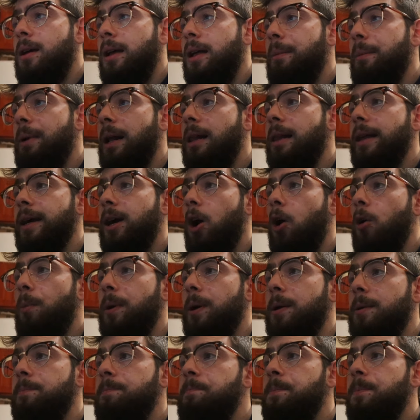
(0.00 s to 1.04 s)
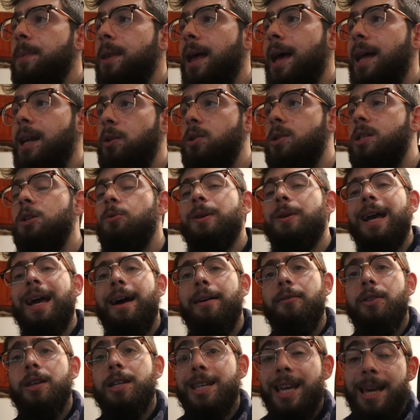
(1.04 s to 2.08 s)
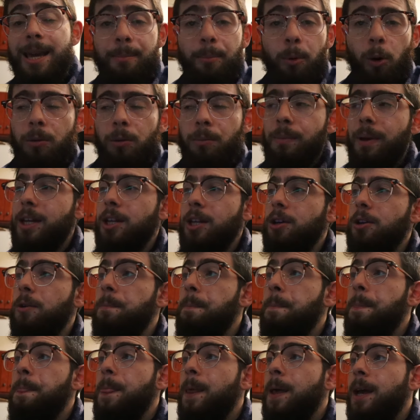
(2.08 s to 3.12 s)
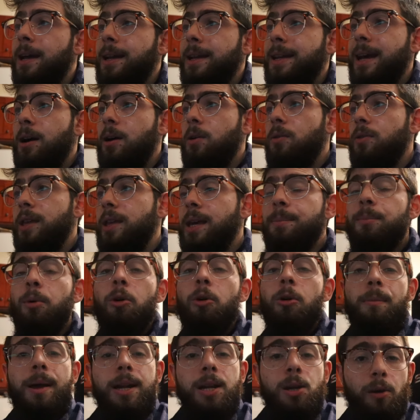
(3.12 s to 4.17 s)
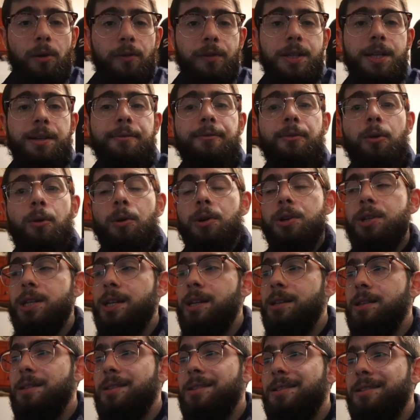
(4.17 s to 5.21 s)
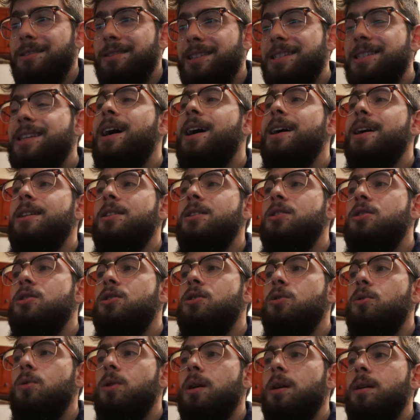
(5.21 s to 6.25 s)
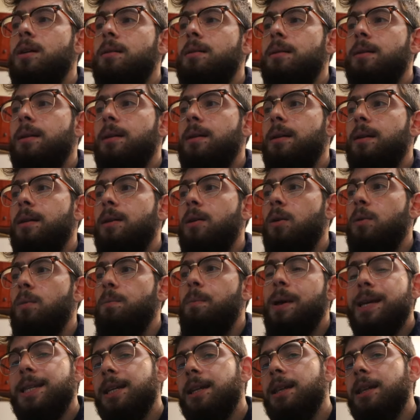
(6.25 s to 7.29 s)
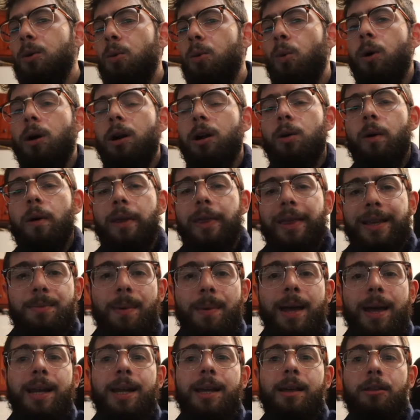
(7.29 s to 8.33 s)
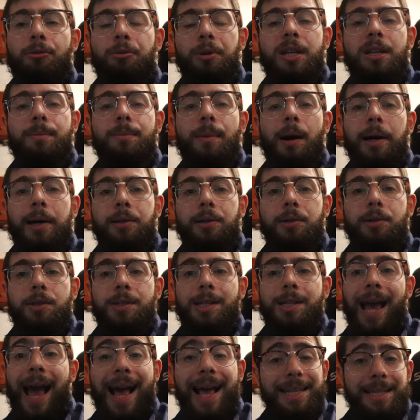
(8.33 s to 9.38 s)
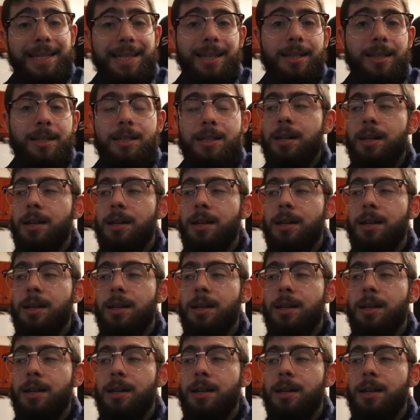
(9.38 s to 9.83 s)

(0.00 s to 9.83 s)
going to click Open, and you see we have this import menu. Now, the import menu of SceneForge is designed to basically work with as many 3D models as is